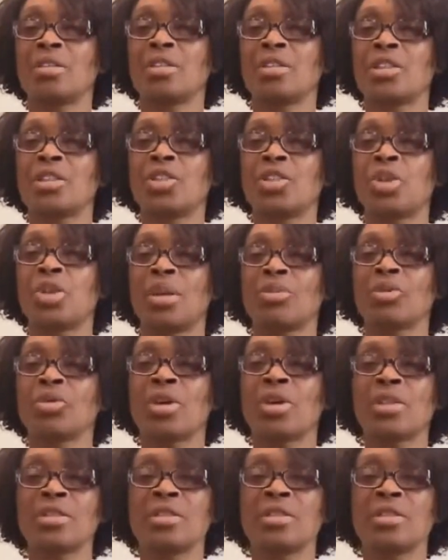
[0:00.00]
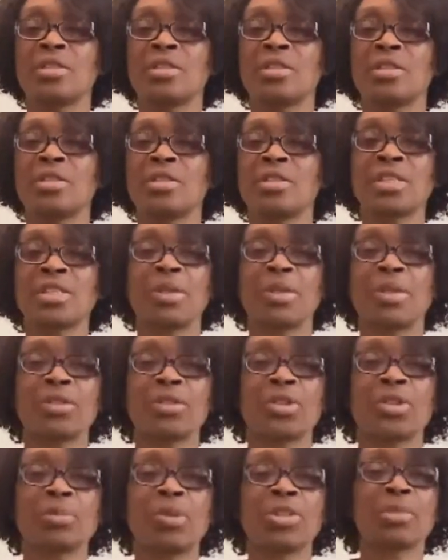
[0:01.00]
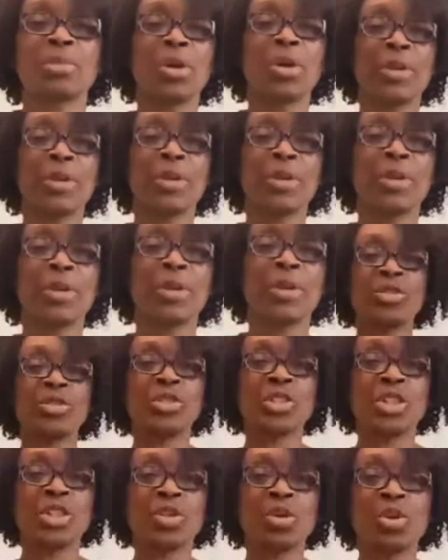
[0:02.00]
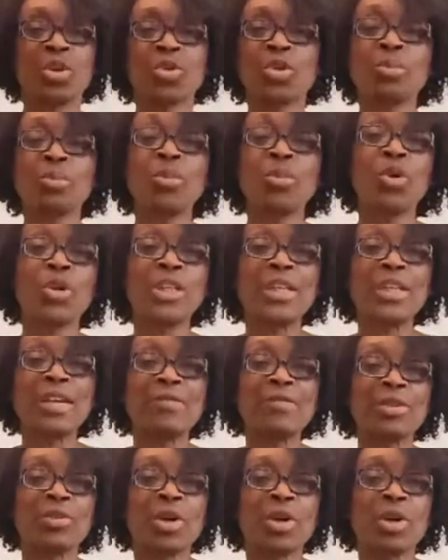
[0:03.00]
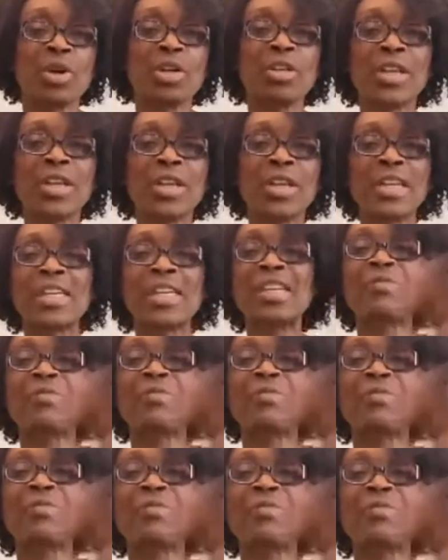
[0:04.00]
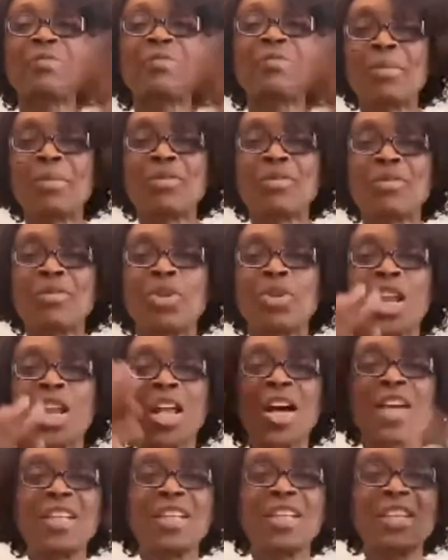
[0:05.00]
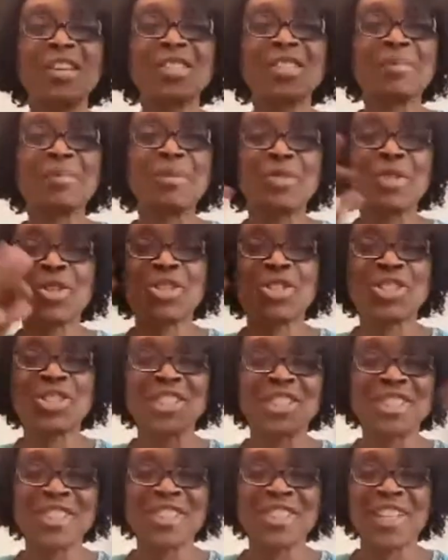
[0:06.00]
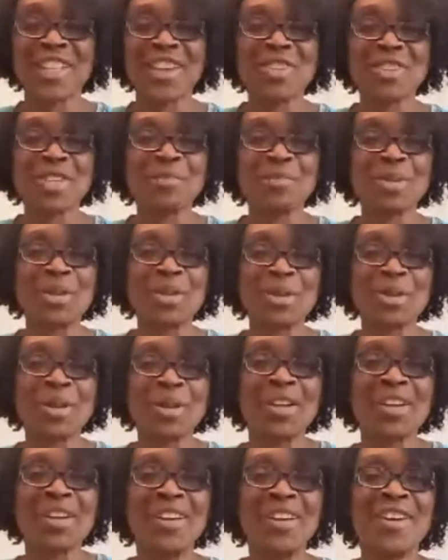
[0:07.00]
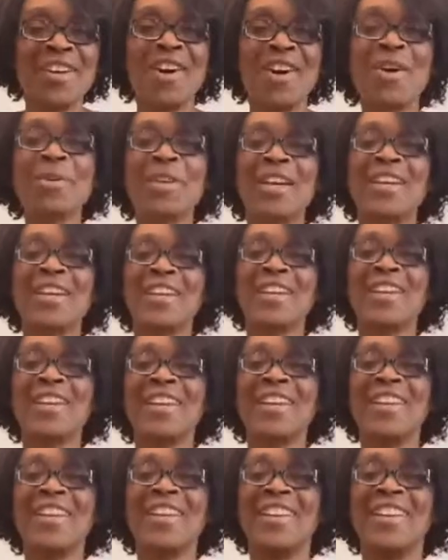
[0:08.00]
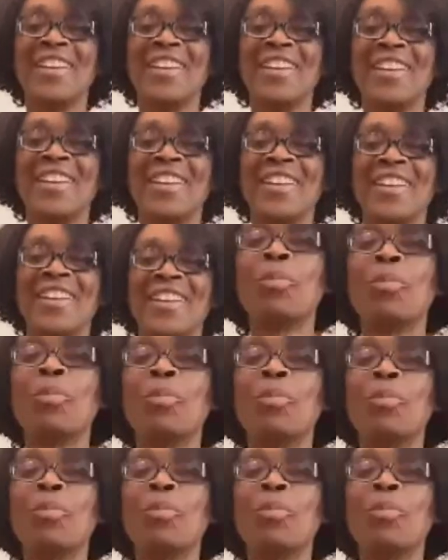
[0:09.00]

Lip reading: I'm trying to see as much of you as possible. Okay, I couldn't see you all. Good morning, everyone. Okay, give me a wave. Some of you are lying down, some of you are sitting down, some of you are, okay. Morning,